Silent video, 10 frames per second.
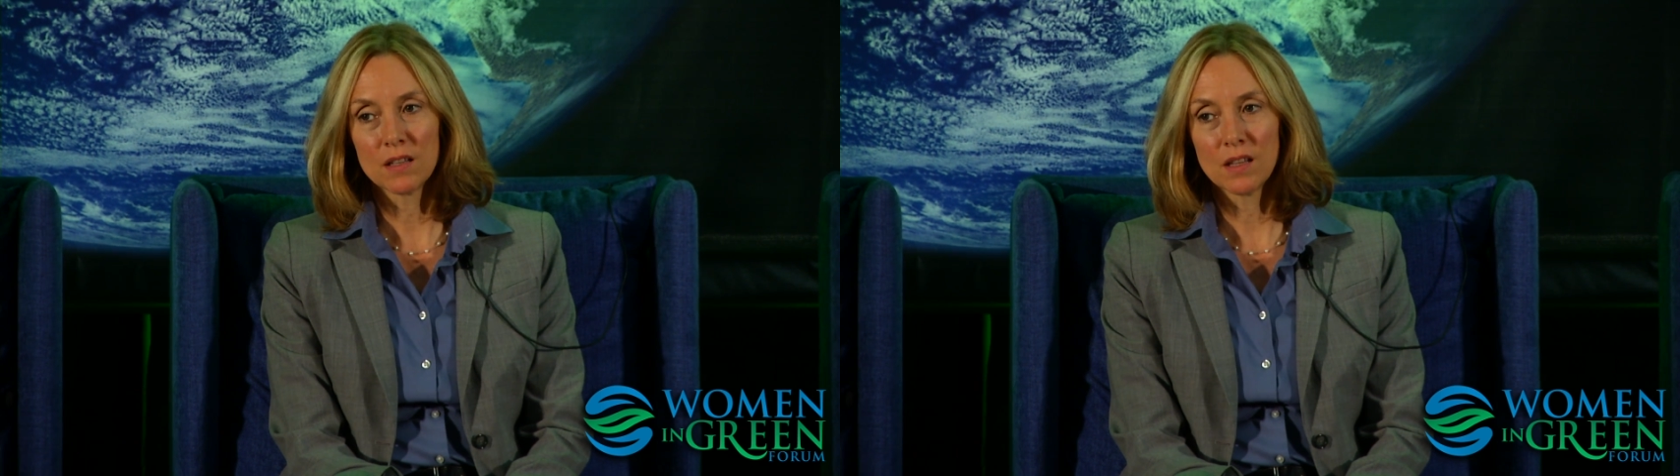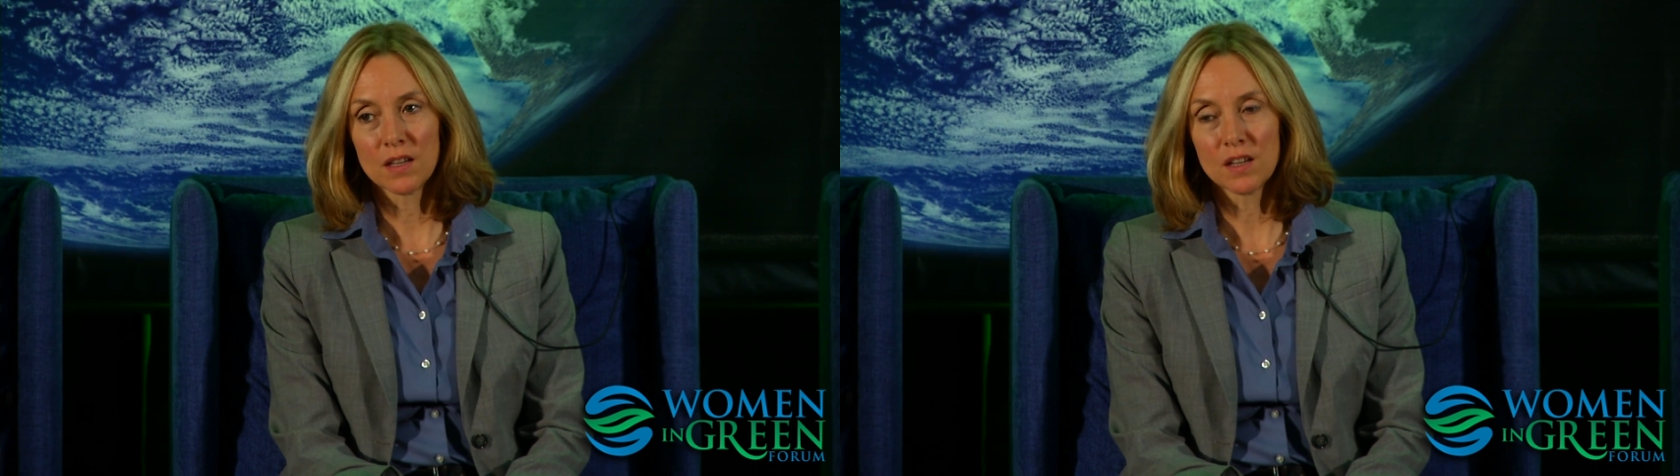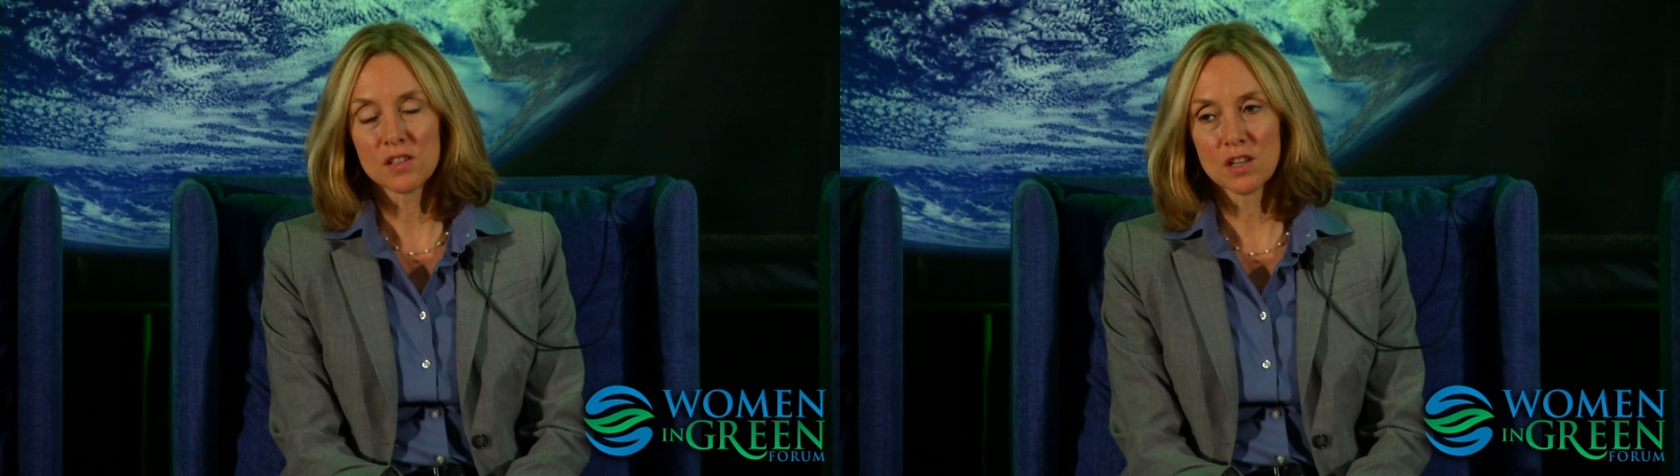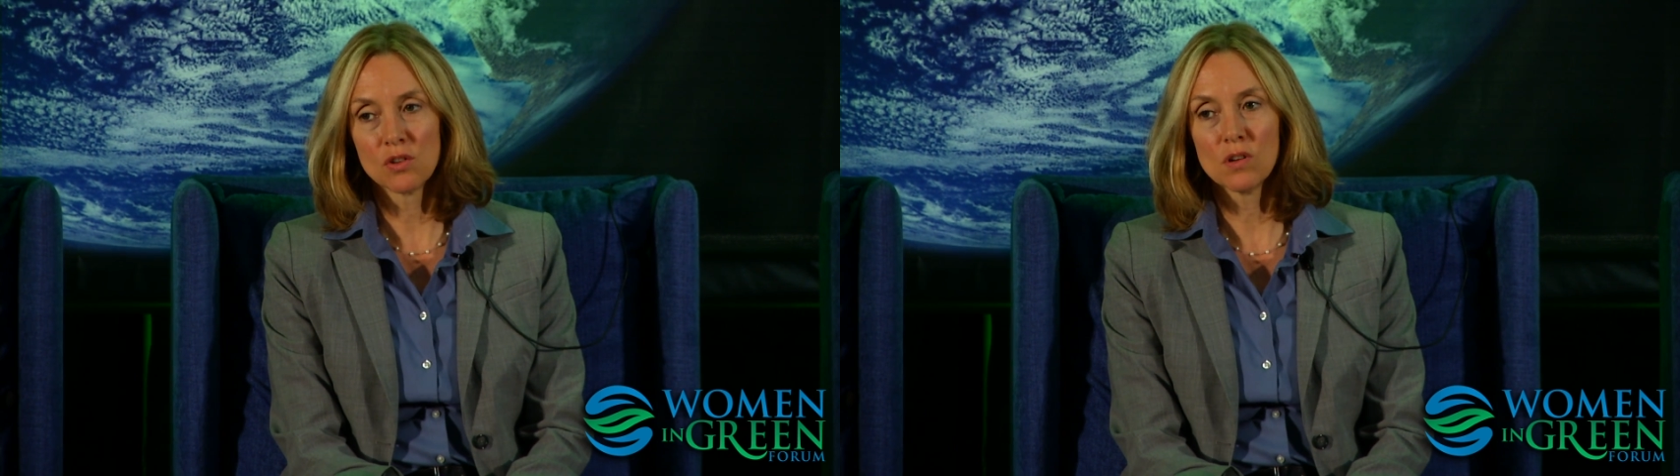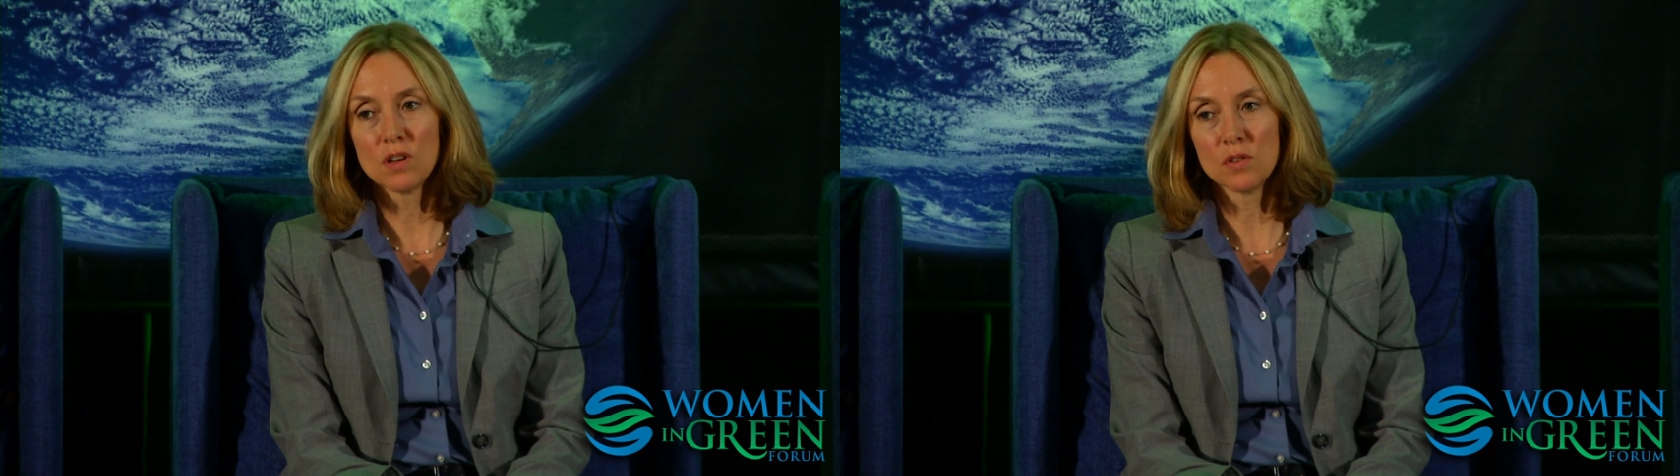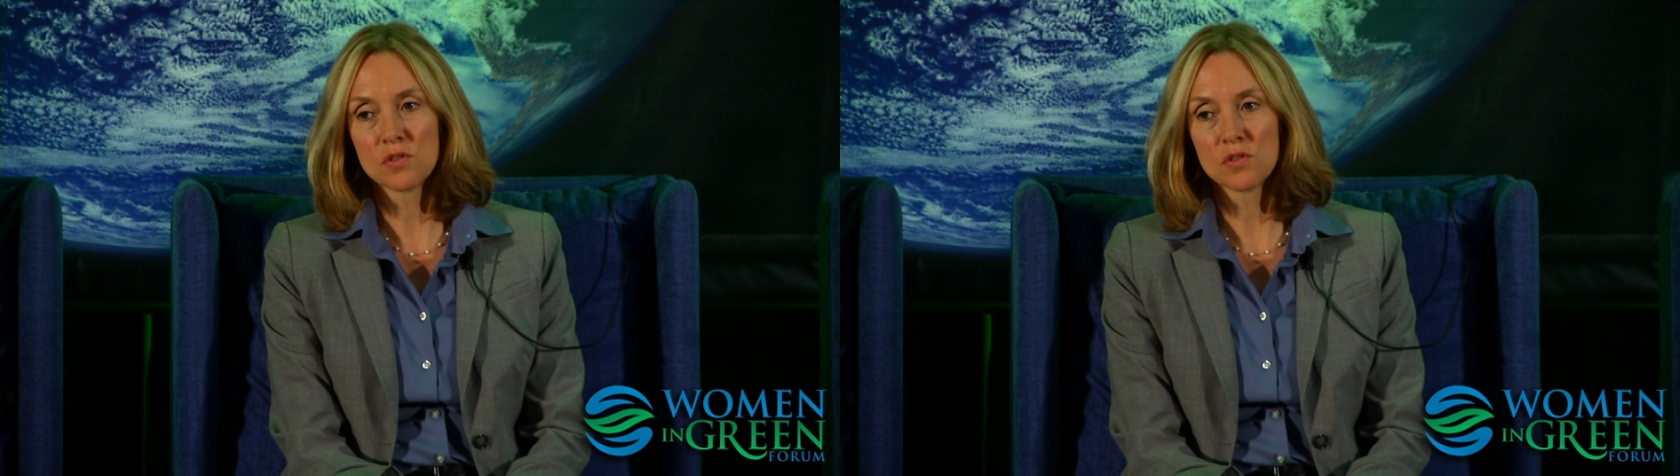like I said earlier,